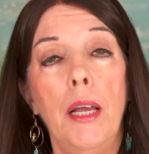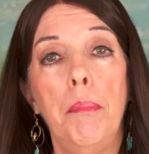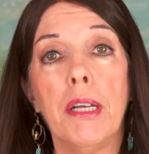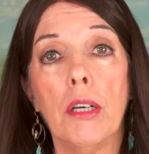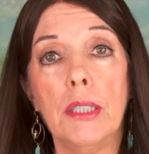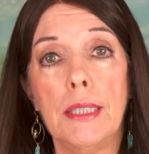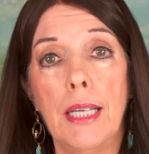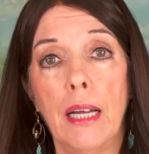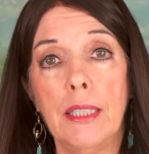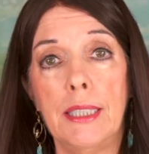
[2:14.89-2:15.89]
because
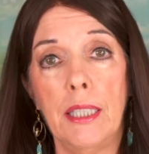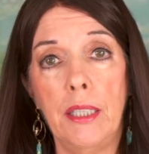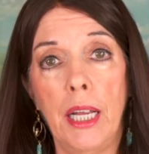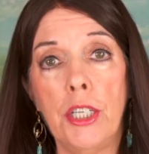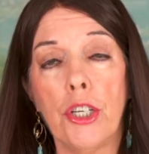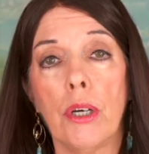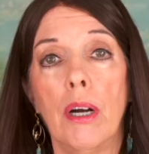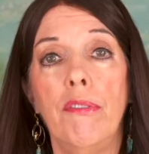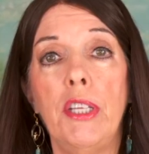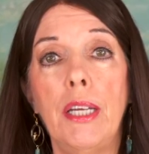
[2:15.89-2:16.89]
that is the nature
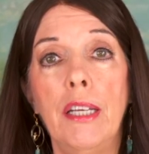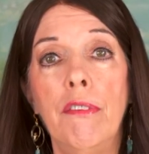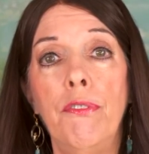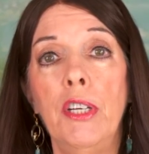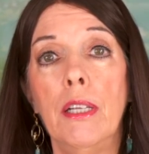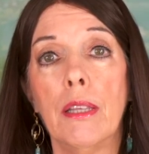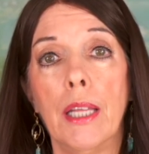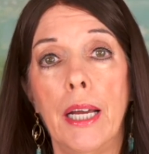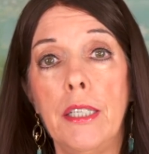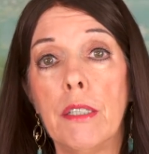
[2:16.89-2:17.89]
of the infinite
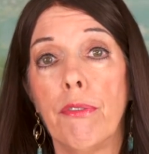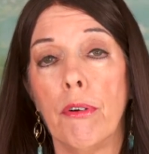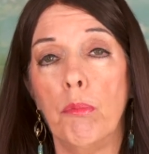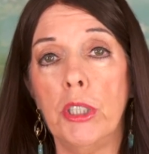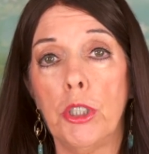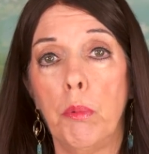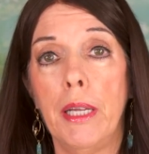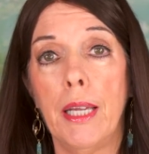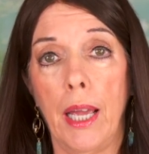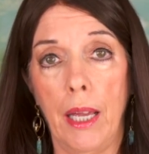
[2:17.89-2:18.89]
light from which we
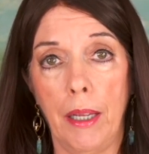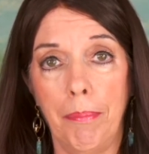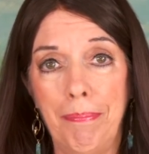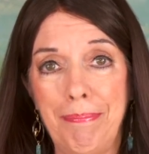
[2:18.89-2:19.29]
came.